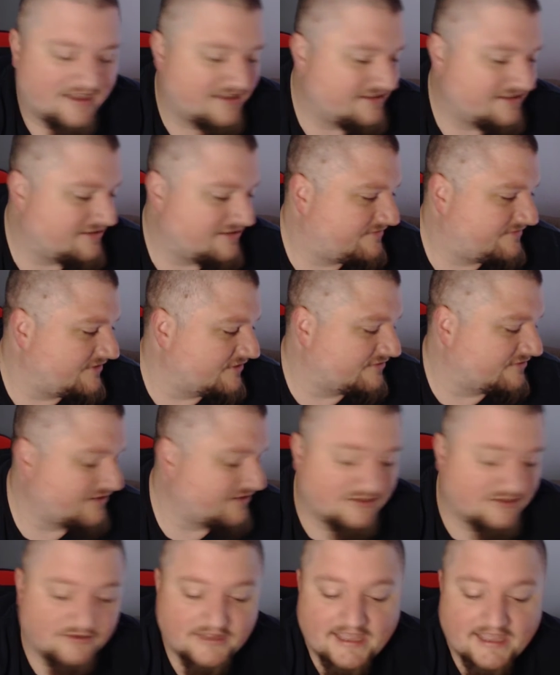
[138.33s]
feel free
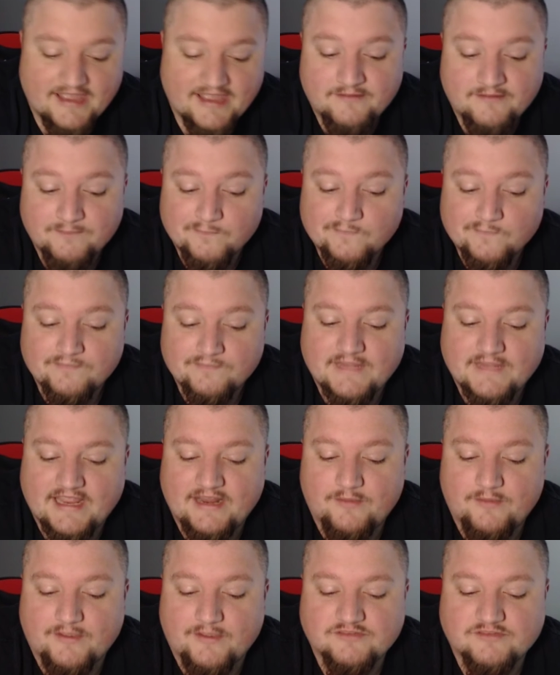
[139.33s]
to do that.
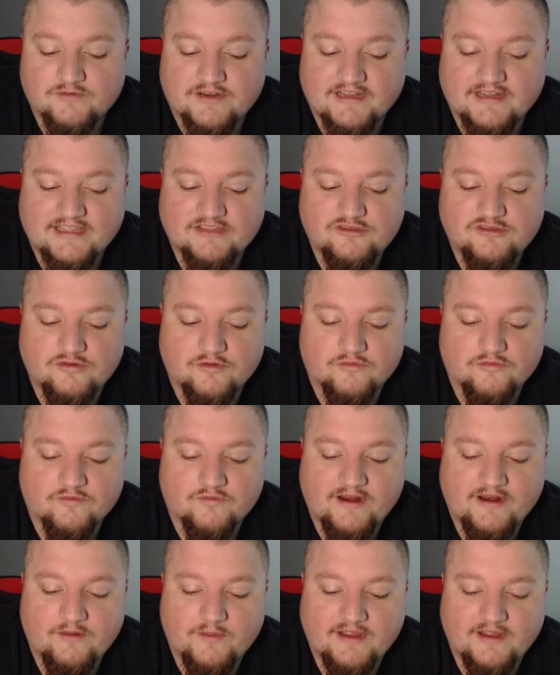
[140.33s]
Anyways, we're going to get to it
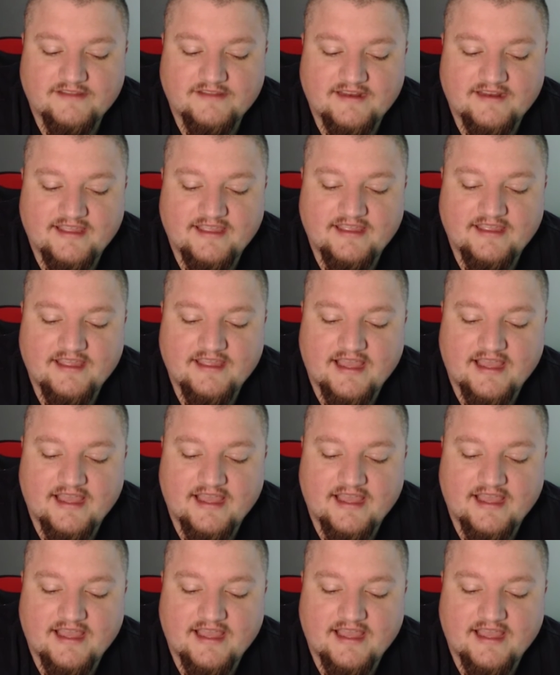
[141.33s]
right away today.